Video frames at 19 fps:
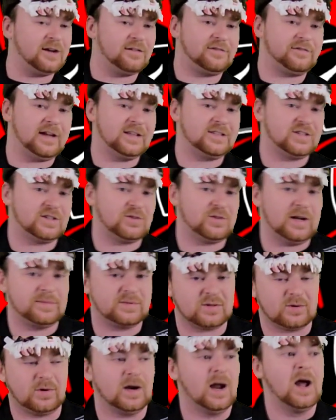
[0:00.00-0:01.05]
Fanta
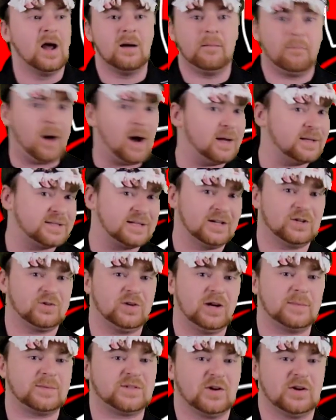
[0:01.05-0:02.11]
grapes or Monta
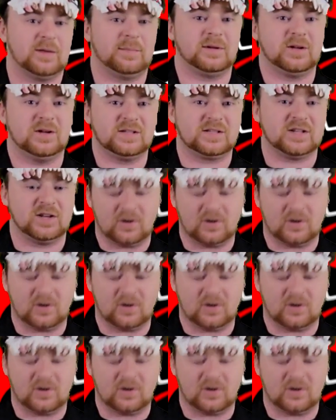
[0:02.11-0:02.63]
grape soda because,